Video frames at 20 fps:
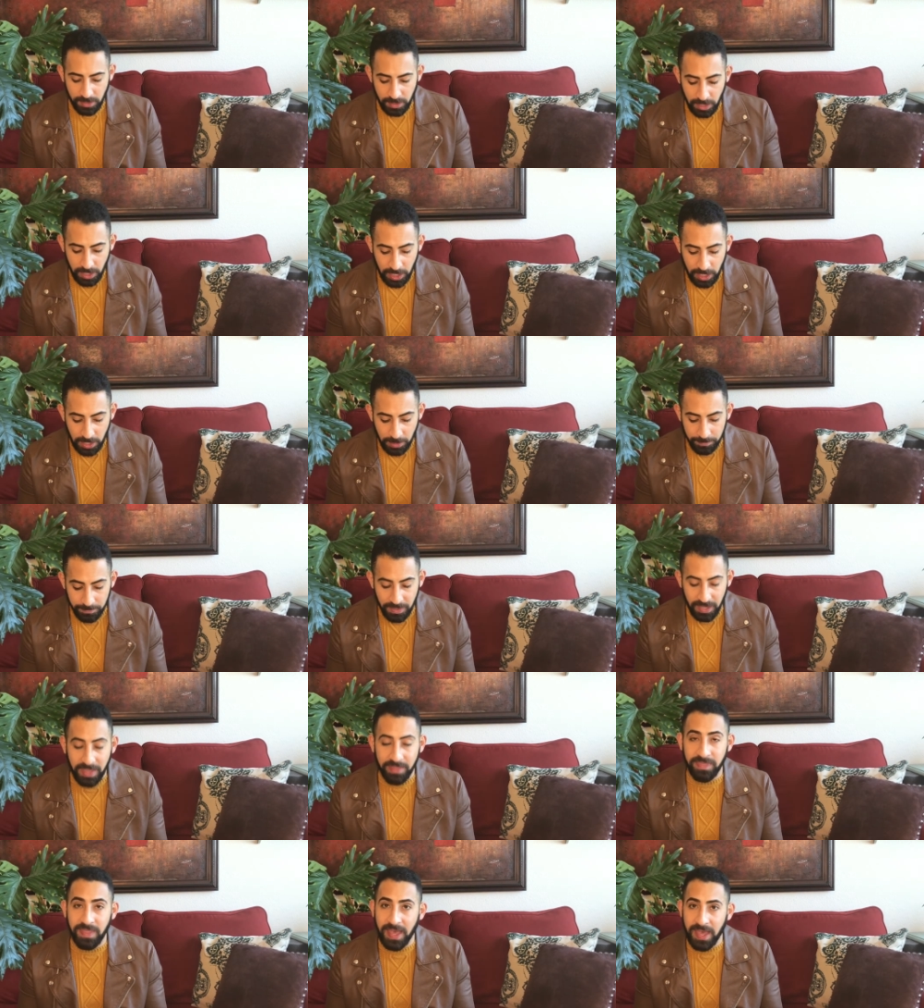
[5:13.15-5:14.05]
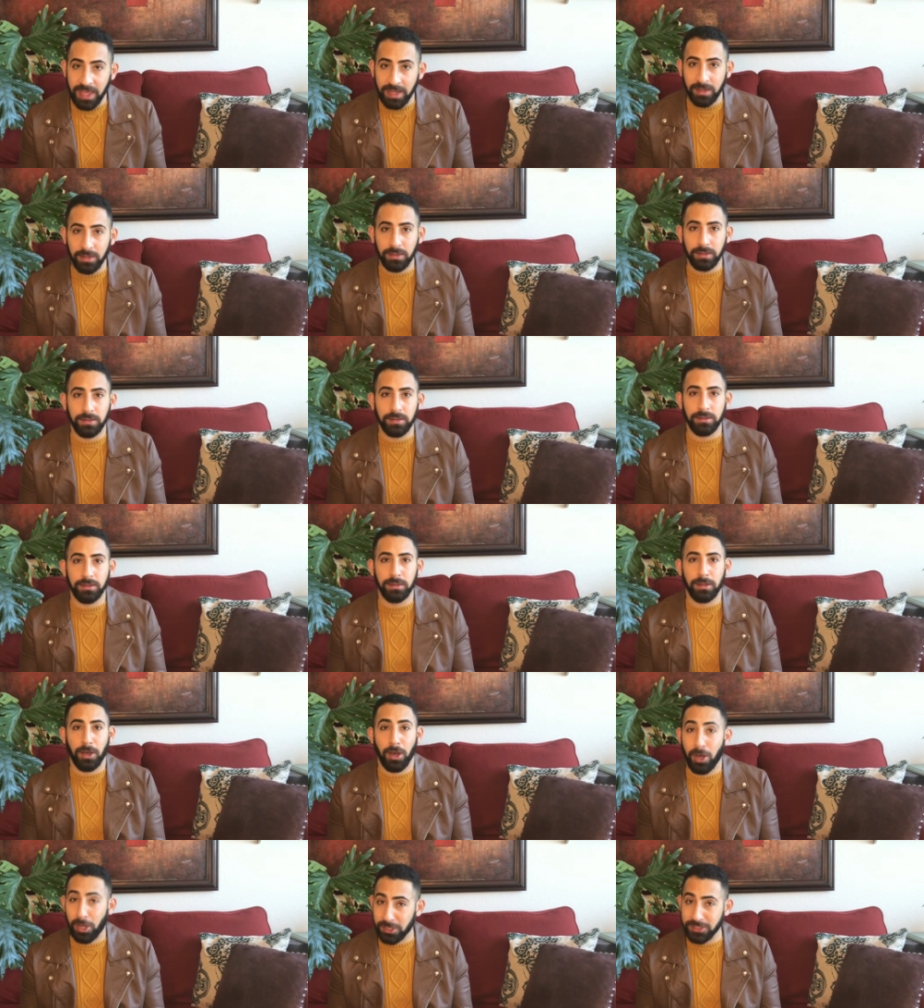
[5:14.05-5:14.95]
Um, and that
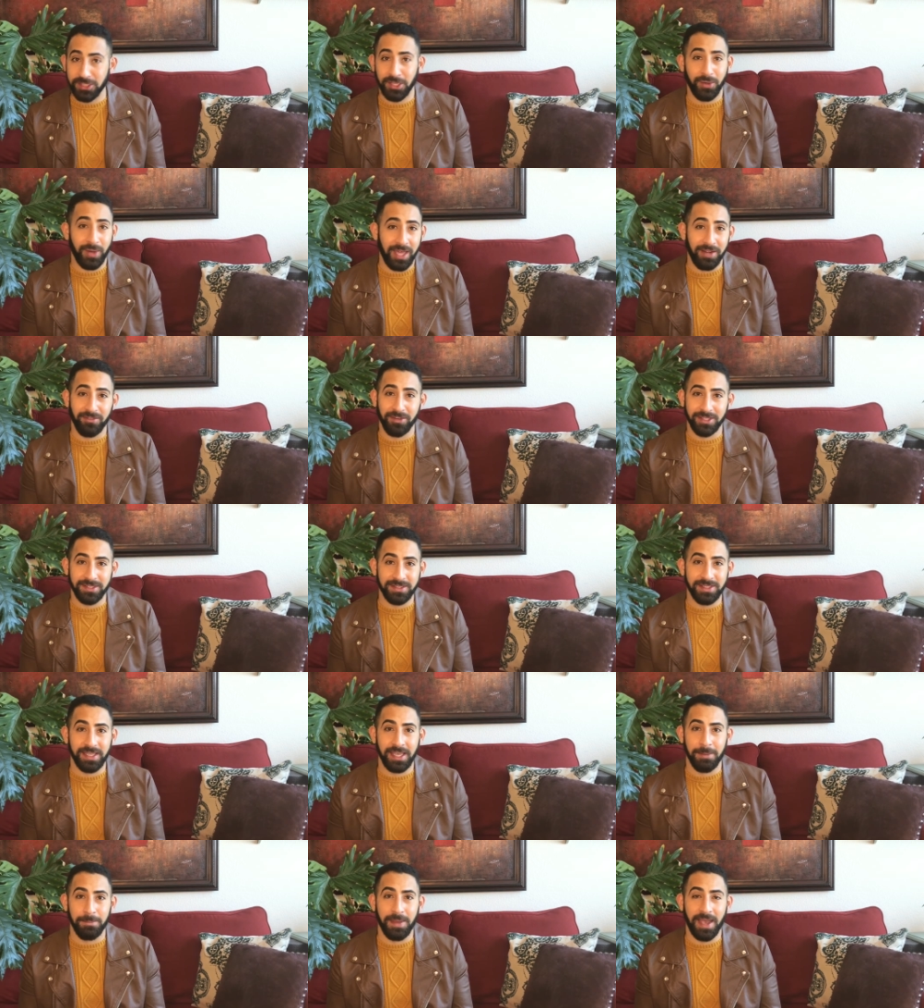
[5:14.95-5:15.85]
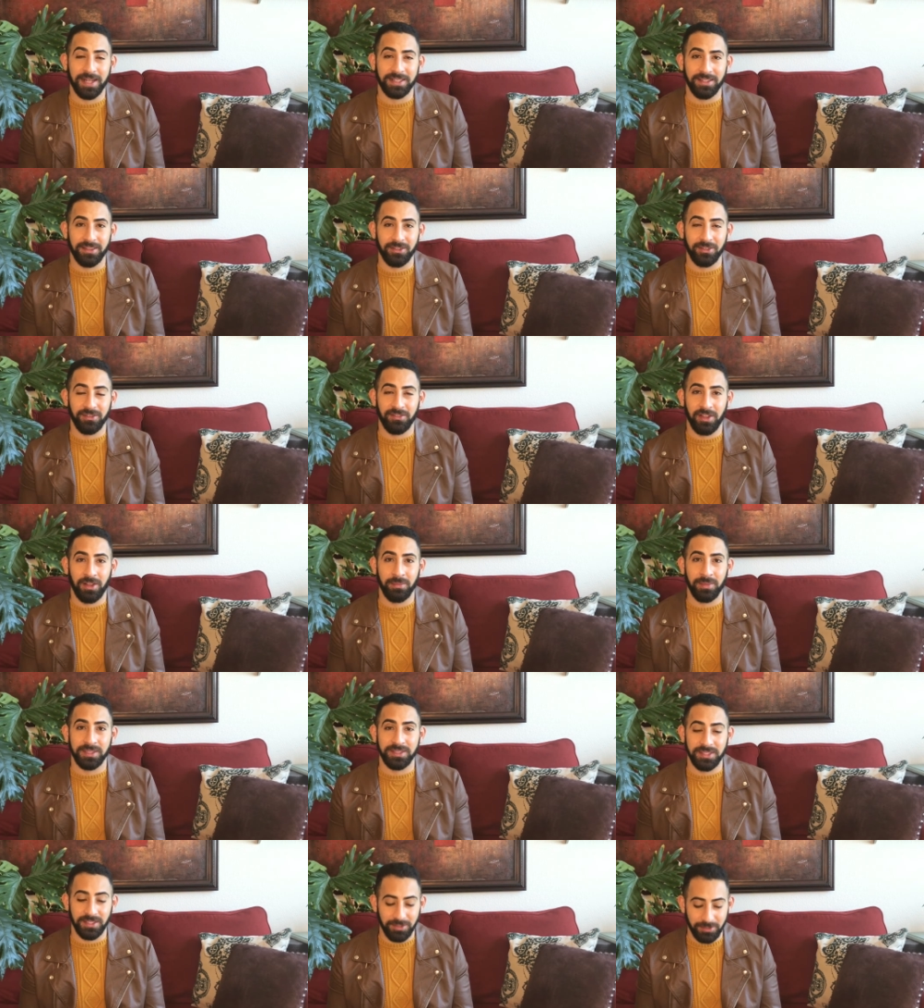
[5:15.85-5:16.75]
also adversely impacted their
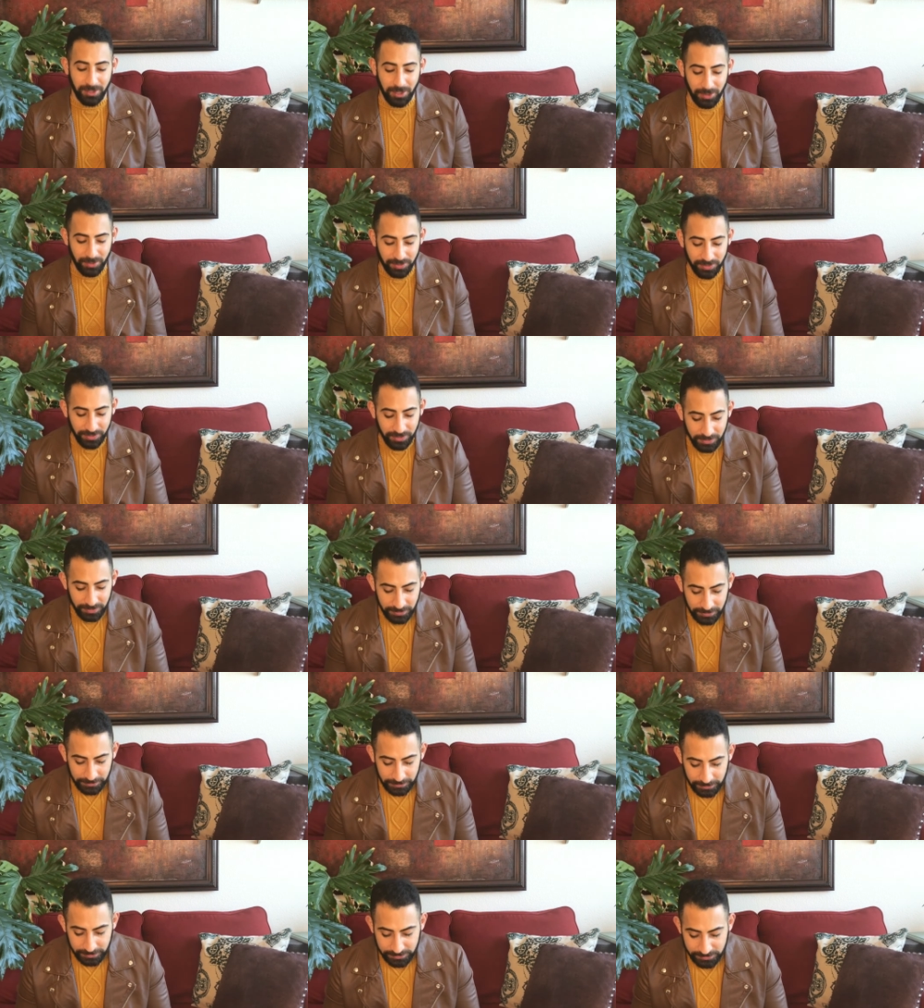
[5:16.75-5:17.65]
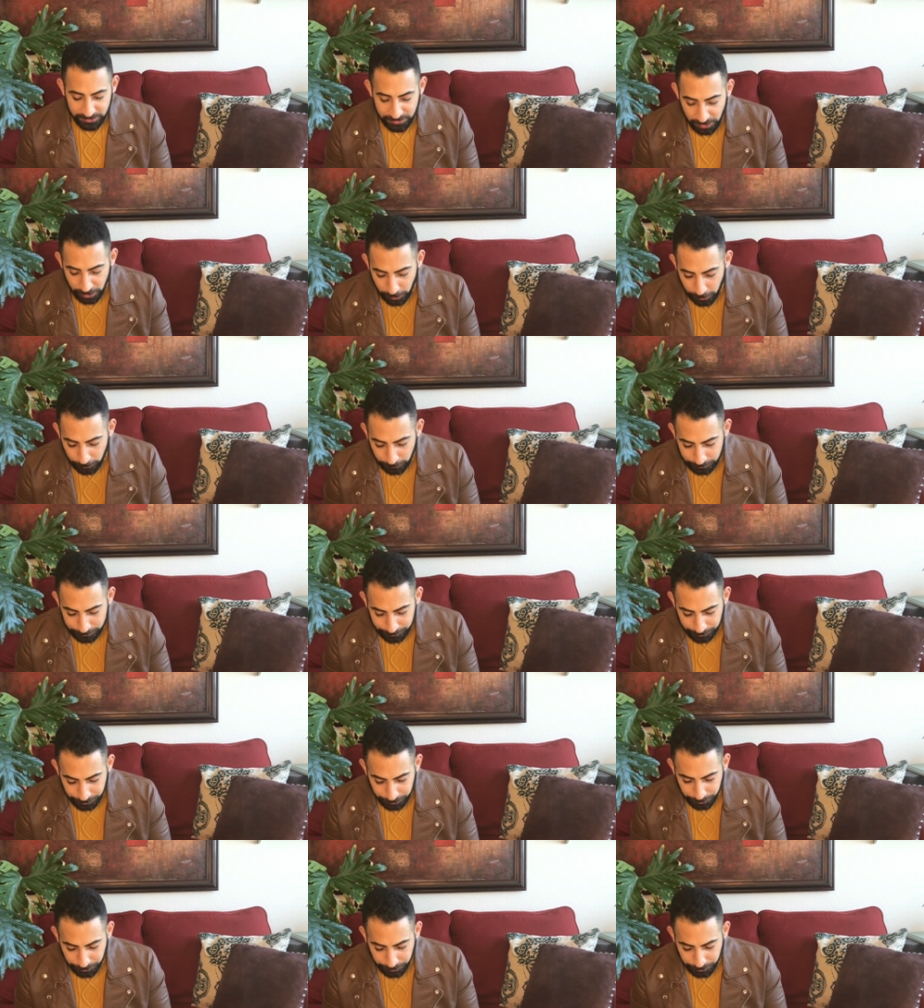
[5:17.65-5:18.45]
development and growth. So